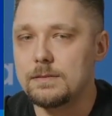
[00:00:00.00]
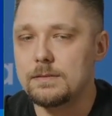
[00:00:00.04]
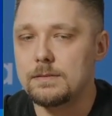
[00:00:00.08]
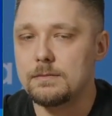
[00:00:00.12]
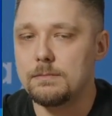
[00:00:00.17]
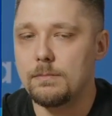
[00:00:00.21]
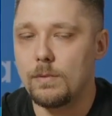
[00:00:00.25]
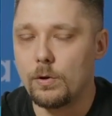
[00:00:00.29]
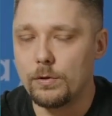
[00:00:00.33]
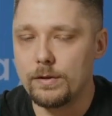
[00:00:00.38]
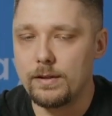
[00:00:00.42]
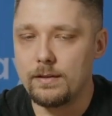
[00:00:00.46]

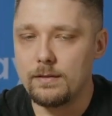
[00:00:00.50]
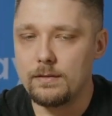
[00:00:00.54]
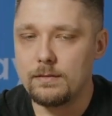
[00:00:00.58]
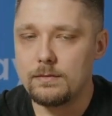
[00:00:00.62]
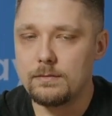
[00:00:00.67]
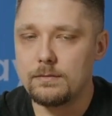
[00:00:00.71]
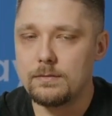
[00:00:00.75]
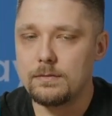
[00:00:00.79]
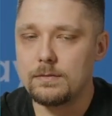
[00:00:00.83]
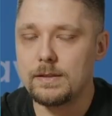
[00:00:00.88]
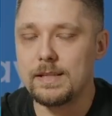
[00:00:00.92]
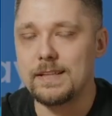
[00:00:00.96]
model
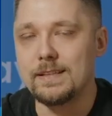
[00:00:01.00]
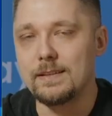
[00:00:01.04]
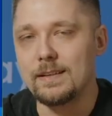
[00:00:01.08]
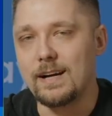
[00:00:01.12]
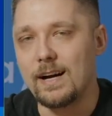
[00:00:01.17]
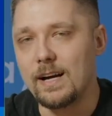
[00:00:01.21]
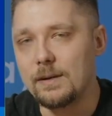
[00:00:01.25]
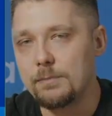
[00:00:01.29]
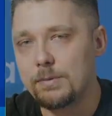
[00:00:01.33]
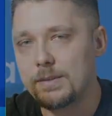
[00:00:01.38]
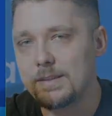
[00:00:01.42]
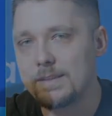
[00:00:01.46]
in
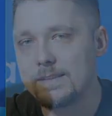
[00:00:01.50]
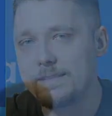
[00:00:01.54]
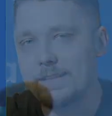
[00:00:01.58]
hibernate